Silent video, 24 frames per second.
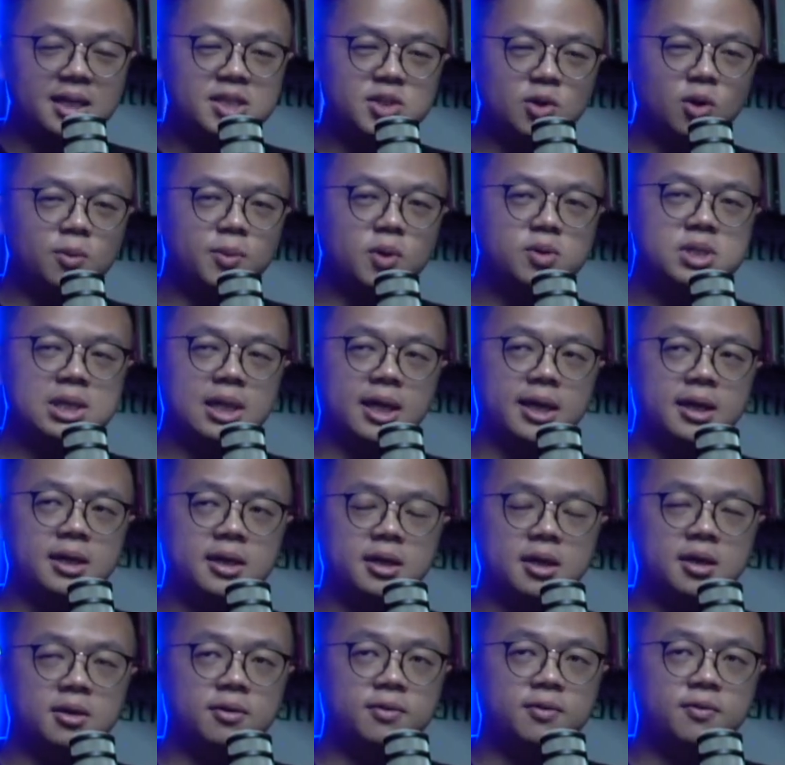it's almost
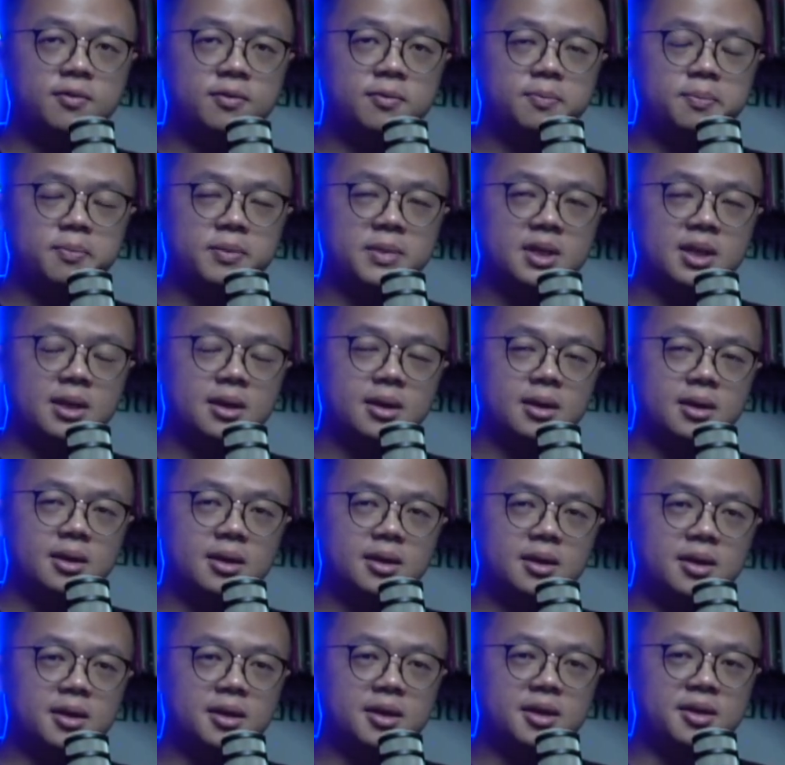like if
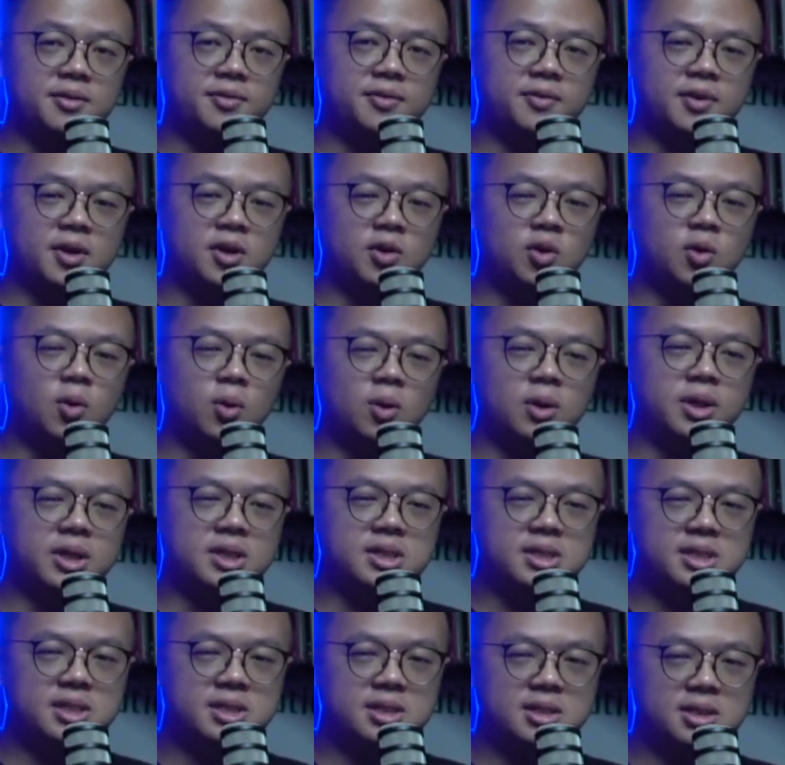a goal
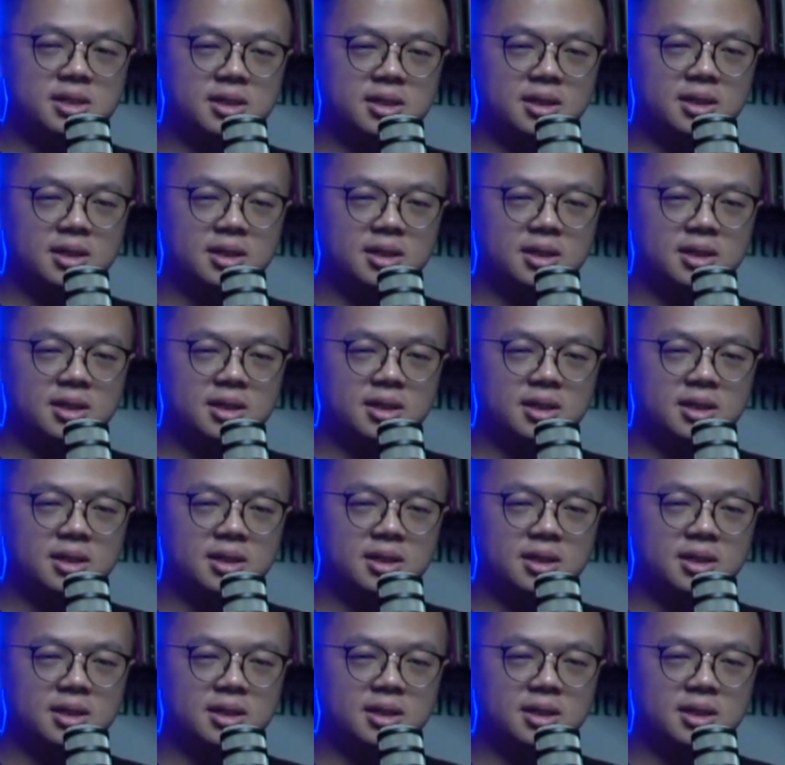is